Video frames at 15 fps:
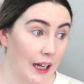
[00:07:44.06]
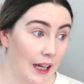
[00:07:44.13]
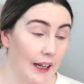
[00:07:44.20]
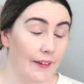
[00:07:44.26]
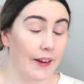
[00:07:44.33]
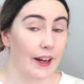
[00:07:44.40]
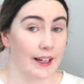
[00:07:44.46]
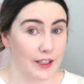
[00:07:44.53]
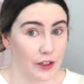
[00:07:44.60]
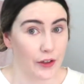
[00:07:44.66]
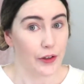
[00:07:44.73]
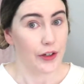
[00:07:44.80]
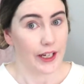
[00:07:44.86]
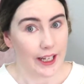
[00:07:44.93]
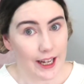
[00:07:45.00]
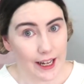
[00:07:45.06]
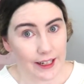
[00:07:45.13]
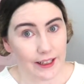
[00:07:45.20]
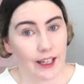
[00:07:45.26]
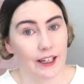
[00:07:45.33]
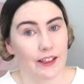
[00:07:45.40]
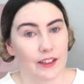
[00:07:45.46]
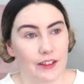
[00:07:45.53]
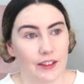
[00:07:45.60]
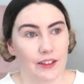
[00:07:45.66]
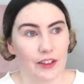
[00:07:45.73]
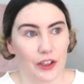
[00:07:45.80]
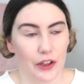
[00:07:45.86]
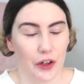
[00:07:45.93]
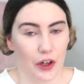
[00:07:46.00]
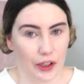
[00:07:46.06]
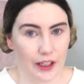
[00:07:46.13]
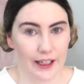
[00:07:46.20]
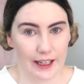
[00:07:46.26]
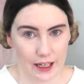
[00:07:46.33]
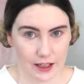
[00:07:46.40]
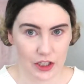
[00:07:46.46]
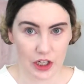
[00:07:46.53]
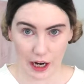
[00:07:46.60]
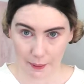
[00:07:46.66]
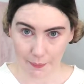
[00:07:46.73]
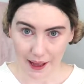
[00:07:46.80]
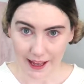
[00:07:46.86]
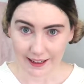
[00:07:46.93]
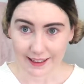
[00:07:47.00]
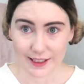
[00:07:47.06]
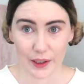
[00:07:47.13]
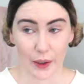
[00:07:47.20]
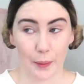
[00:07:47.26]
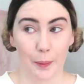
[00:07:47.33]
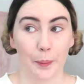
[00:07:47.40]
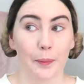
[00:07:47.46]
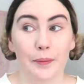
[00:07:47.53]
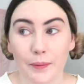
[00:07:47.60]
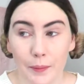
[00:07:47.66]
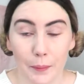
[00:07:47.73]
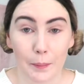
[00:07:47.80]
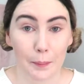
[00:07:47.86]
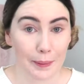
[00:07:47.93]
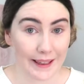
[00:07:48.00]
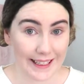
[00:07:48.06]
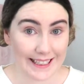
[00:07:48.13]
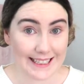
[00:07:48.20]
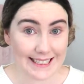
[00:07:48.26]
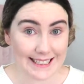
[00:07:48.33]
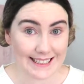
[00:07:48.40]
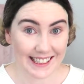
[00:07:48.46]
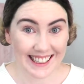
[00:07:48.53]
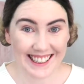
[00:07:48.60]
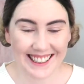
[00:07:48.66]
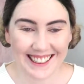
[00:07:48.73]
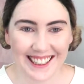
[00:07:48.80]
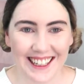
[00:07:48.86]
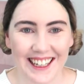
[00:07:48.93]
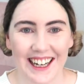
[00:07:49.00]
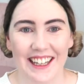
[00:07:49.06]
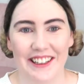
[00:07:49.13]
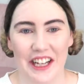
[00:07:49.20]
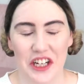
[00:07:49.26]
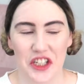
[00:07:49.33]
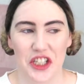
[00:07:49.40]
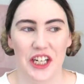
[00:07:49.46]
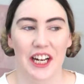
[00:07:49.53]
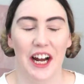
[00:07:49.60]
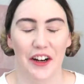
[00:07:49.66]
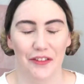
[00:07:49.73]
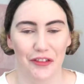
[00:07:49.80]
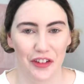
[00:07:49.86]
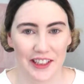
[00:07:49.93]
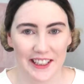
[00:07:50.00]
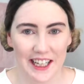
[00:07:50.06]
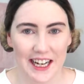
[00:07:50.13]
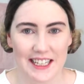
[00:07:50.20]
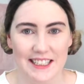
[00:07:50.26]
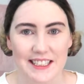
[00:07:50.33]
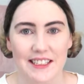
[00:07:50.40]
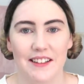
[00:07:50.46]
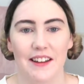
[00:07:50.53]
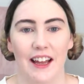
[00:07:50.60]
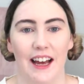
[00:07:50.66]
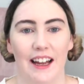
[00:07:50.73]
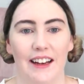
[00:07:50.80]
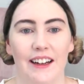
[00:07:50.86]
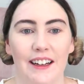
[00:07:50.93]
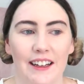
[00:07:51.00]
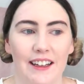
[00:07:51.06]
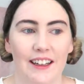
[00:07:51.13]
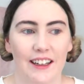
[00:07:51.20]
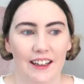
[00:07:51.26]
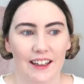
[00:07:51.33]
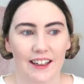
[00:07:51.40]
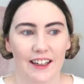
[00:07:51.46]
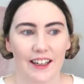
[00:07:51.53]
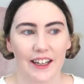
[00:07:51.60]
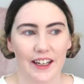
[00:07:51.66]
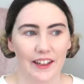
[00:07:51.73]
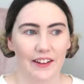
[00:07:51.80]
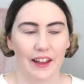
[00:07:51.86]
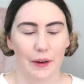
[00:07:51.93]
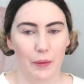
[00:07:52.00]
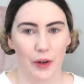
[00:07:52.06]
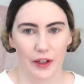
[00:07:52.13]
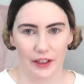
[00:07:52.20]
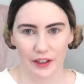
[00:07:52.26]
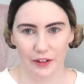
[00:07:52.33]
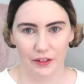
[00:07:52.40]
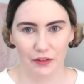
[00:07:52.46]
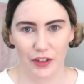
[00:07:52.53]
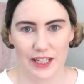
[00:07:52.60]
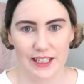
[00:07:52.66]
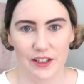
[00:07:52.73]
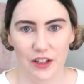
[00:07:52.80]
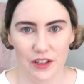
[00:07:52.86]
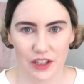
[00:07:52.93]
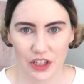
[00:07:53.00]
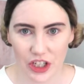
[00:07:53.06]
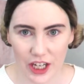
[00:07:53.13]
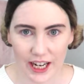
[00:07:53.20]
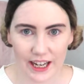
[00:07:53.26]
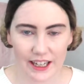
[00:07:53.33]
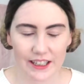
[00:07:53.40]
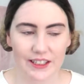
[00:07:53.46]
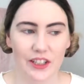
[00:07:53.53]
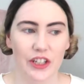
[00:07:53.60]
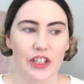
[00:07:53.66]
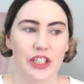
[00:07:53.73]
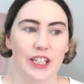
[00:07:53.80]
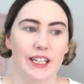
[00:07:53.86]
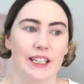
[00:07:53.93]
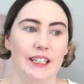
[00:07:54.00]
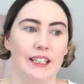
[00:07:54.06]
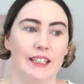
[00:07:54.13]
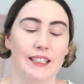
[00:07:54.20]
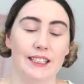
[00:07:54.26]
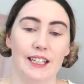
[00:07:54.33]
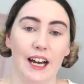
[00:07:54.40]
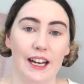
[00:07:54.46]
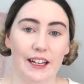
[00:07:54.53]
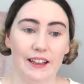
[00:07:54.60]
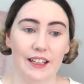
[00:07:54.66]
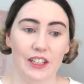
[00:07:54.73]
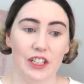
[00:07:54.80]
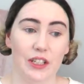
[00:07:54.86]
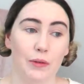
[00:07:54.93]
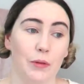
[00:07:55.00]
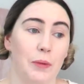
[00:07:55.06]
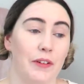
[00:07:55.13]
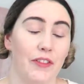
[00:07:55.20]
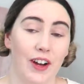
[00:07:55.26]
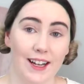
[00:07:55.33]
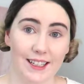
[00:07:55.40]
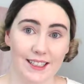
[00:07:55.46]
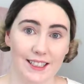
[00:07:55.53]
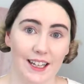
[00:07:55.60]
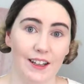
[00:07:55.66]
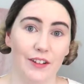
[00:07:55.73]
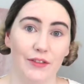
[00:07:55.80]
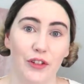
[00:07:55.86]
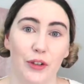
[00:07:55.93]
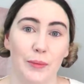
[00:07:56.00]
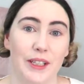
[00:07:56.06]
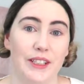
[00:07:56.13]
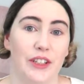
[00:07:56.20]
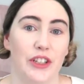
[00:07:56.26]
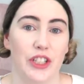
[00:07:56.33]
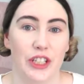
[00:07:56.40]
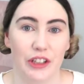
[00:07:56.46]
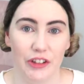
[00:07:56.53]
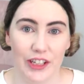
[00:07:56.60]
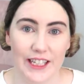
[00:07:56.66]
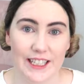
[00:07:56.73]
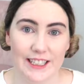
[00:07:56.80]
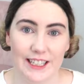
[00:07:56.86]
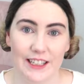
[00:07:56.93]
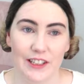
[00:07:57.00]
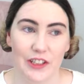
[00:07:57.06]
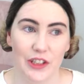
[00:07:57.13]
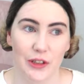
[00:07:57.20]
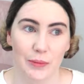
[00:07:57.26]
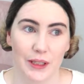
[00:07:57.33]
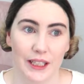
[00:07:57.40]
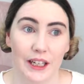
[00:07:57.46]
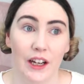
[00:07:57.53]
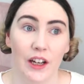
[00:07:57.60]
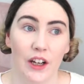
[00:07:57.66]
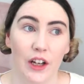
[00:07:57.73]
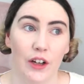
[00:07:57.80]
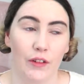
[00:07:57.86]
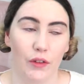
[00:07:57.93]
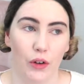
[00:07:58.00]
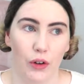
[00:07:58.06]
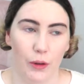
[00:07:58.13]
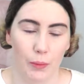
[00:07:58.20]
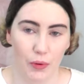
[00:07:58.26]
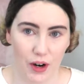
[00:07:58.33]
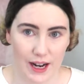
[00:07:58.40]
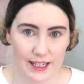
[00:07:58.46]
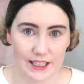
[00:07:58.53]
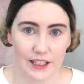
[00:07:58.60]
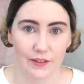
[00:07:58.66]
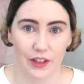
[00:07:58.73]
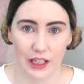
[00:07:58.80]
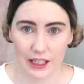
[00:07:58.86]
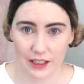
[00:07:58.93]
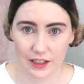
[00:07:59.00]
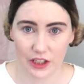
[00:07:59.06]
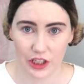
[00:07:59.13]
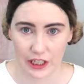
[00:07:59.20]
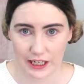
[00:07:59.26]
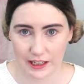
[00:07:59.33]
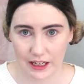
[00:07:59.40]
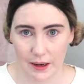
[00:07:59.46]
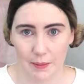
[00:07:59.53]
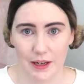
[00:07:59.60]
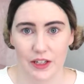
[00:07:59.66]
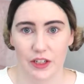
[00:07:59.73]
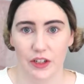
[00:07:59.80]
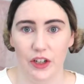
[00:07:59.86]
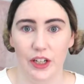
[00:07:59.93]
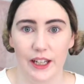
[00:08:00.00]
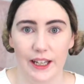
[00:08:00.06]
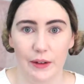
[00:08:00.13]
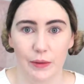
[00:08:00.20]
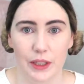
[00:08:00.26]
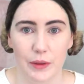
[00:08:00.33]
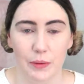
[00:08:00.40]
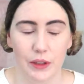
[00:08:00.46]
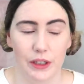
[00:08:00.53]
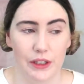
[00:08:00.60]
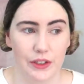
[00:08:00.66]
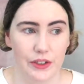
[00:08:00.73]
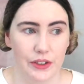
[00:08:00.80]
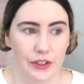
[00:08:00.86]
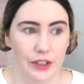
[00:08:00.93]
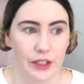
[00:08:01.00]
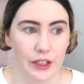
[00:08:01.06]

And then I told her again that you're not going to get the chair back, so please. And then she kind of realized that they weren't going to restock the chair. So she decided that she would be fine to sell it for me. So she agreed to sell it to me for the price of the kids chair that I mentioned earlier, which was